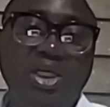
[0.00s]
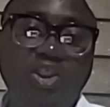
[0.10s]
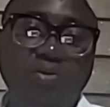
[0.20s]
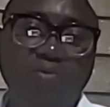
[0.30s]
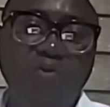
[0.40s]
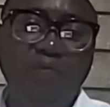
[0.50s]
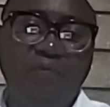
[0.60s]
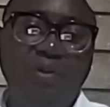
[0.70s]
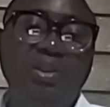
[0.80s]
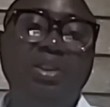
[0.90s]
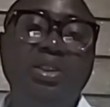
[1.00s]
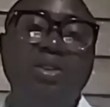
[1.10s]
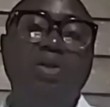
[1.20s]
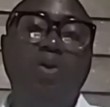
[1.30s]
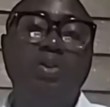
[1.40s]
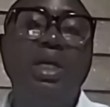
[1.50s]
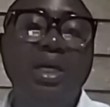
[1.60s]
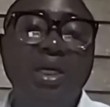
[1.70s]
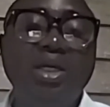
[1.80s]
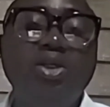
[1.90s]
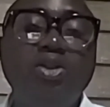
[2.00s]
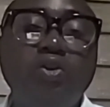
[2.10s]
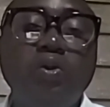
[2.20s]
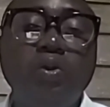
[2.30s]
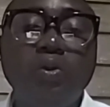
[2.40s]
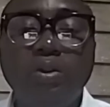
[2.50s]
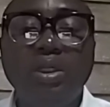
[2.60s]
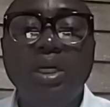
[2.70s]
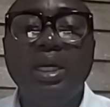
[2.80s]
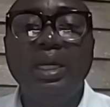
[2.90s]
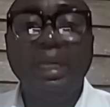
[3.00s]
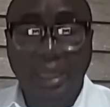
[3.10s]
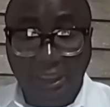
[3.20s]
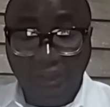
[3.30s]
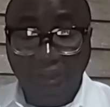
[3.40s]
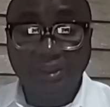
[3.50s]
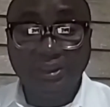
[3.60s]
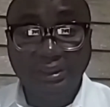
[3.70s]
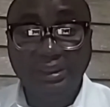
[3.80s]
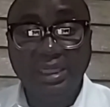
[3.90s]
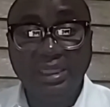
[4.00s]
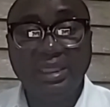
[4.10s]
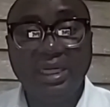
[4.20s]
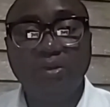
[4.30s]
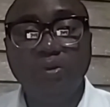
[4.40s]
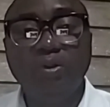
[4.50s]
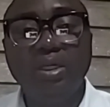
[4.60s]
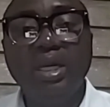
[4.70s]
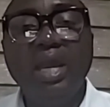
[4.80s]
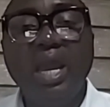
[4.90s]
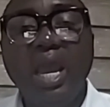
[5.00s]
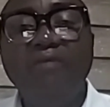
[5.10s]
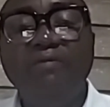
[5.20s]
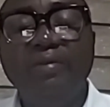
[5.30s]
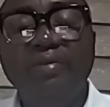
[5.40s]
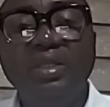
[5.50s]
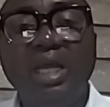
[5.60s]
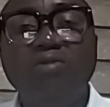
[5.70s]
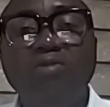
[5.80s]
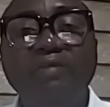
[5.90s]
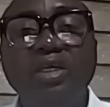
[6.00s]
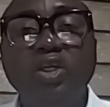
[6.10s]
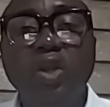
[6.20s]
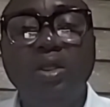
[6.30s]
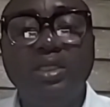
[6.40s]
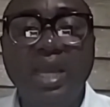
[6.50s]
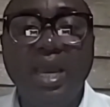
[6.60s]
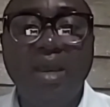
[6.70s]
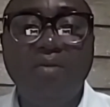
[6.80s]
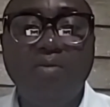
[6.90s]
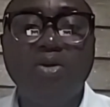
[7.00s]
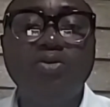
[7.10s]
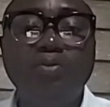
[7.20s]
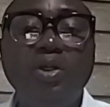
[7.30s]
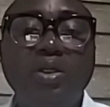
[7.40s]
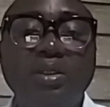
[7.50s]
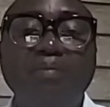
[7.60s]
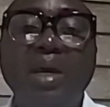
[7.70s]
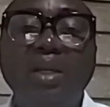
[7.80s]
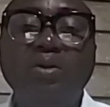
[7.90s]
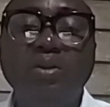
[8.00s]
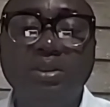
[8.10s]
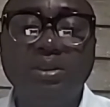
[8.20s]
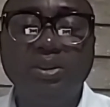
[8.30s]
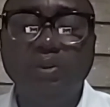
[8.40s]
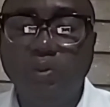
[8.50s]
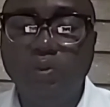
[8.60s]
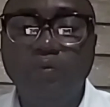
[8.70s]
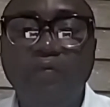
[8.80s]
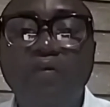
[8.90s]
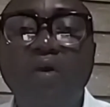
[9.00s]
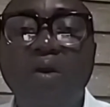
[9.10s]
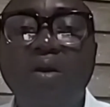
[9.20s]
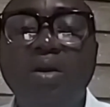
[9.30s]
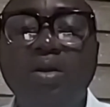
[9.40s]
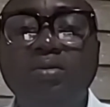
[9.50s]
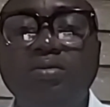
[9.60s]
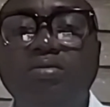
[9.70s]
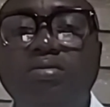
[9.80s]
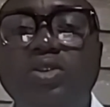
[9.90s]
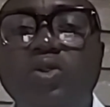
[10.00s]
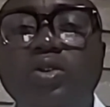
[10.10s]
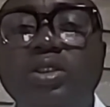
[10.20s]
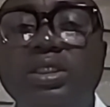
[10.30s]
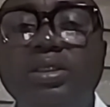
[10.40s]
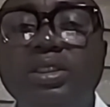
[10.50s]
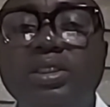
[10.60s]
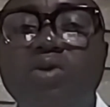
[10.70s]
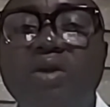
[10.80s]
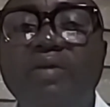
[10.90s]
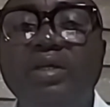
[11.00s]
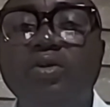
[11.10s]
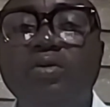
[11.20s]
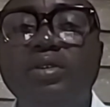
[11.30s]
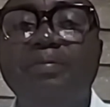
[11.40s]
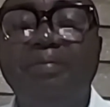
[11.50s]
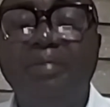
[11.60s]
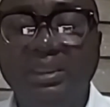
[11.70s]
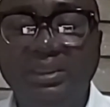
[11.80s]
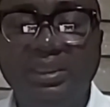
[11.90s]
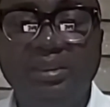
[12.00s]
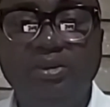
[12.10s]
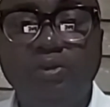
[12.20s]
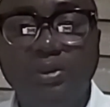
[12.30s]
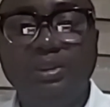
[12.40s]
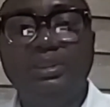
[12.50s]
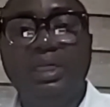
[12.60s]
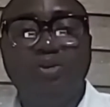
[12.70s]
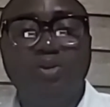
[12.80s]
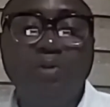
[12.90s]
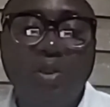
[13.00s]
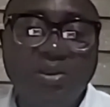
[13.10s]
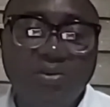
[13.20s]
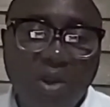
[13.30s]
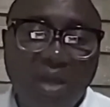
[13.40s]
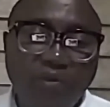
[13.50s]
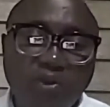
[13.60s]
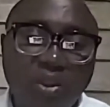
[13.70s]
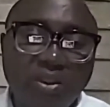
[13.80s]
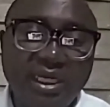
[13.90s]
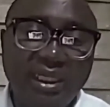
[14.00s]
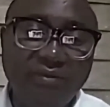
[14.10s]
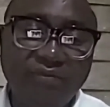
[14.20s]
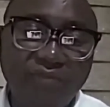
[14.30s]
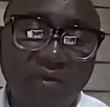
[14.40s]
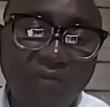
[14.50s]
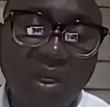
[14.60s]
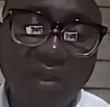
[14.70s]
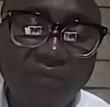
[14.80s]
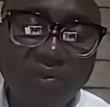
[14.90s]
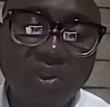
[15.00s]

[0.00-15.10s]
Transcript: as we move closer to election day. That look, everything that we have ignored here must be on the ballot, for the whoever is going to be the president to decide. So because we have to just get involved, we have to